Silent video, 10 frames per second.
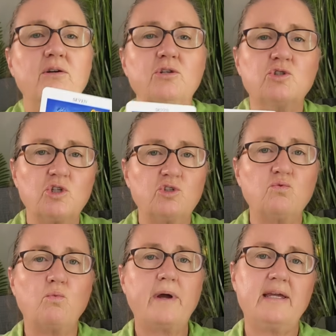just
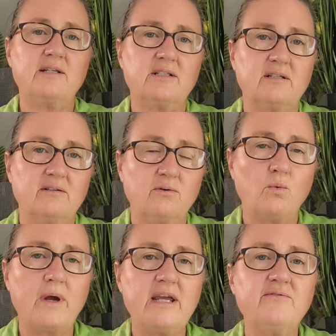wait.
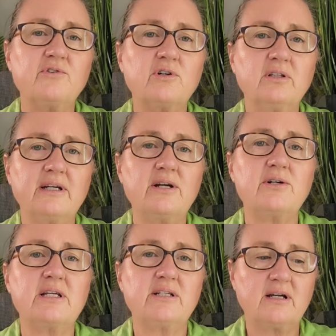Wait for
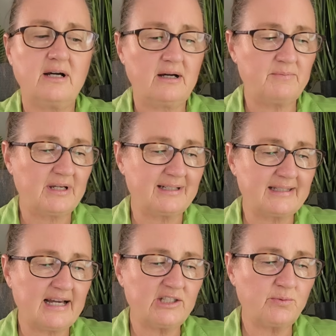clarity to come, because
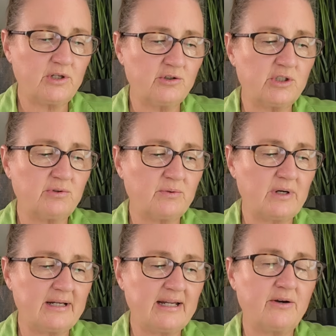that's what you're doing
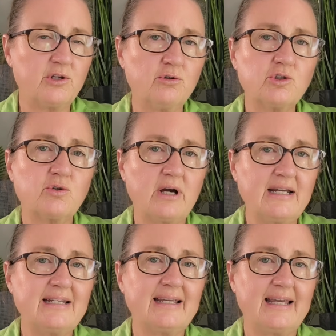right now. You're
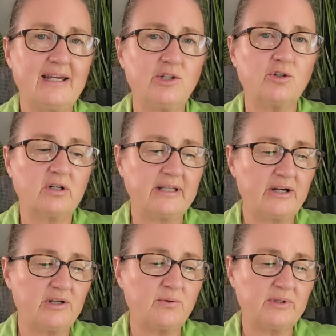trying to gain your
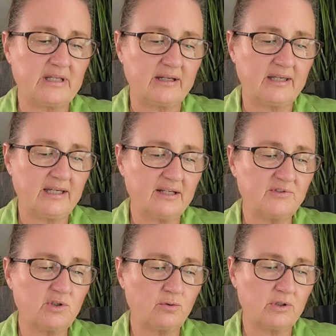clarity with that King of
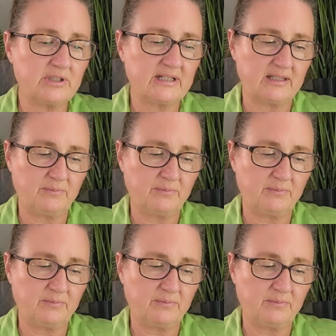Swords and the